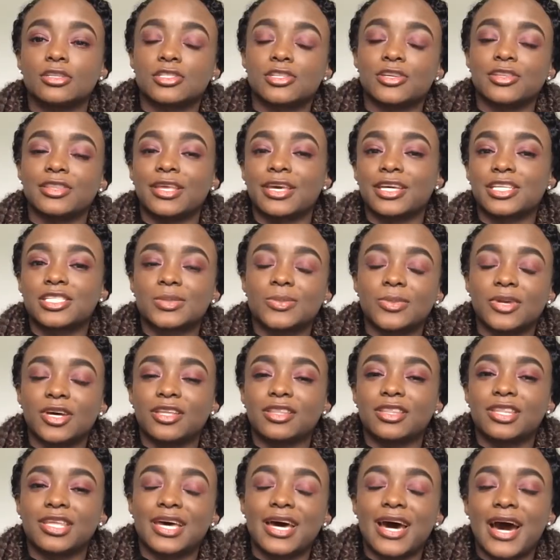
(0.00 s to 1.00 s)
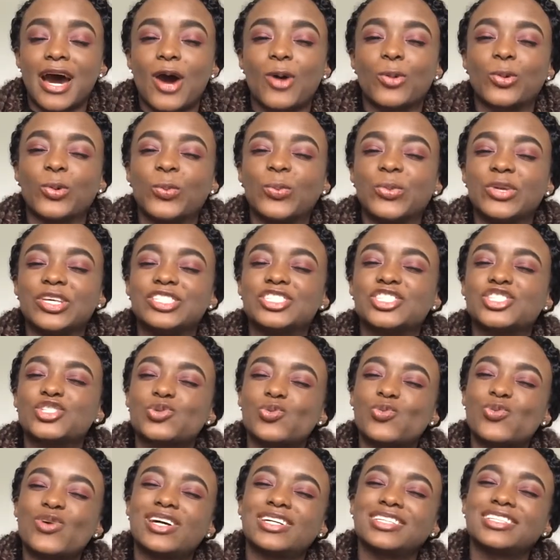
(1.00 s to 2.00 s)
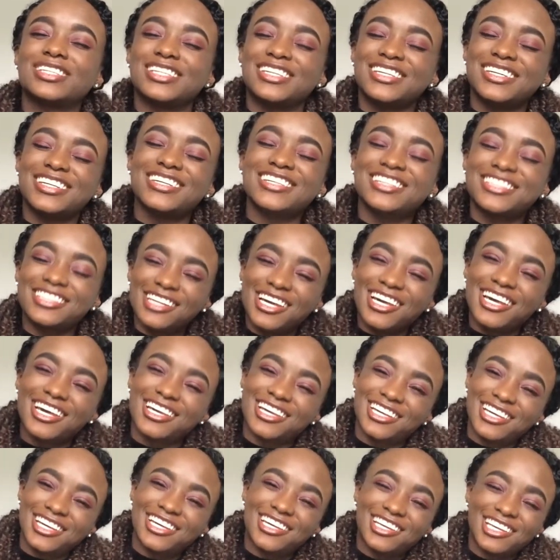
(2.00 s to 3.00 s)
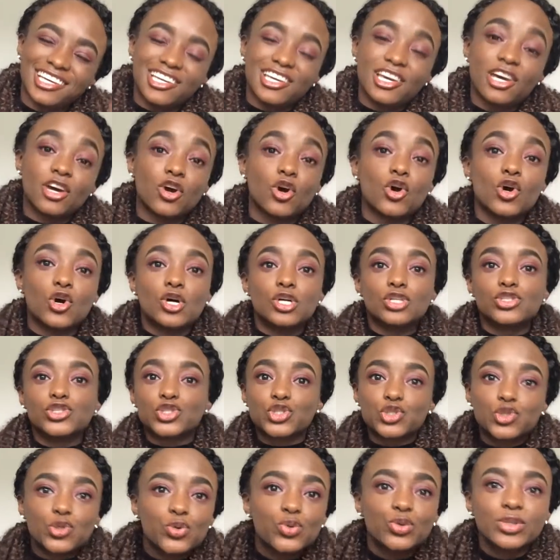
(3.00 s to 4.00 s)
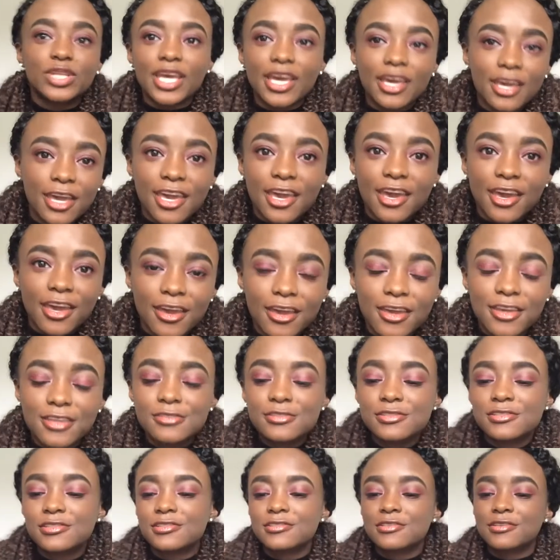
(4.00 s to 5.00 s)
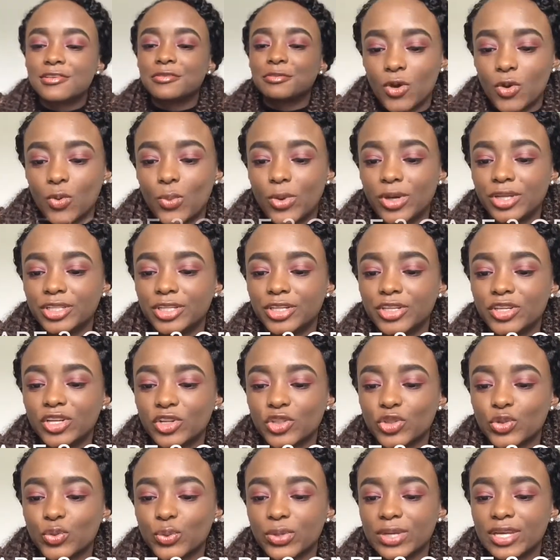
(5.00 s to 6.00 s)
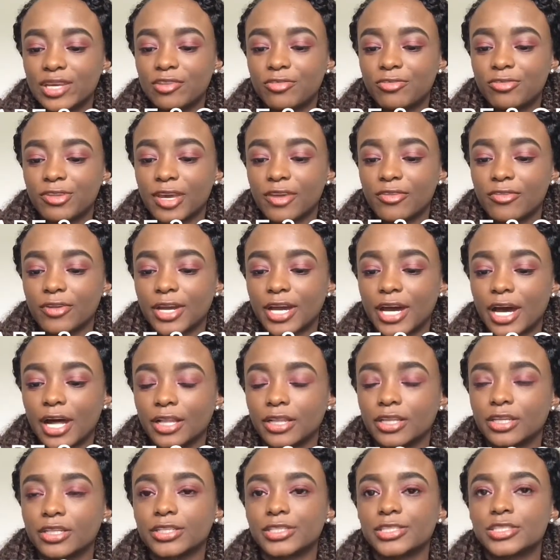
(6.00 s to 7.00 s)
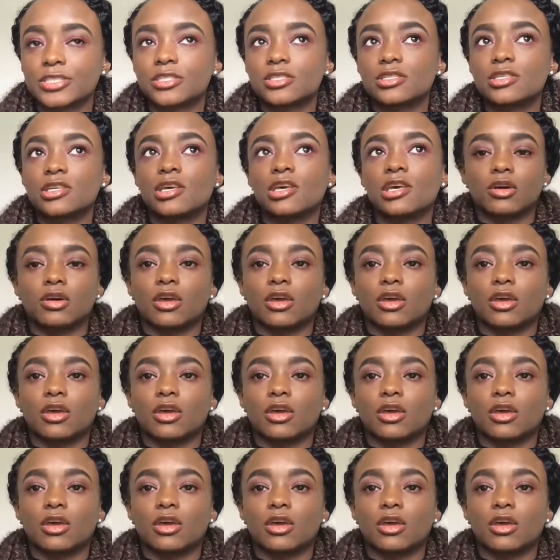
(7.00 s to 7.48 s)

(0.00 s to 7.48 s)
Also next month I will be twenty, hey, two decades. What are your three favorite colors?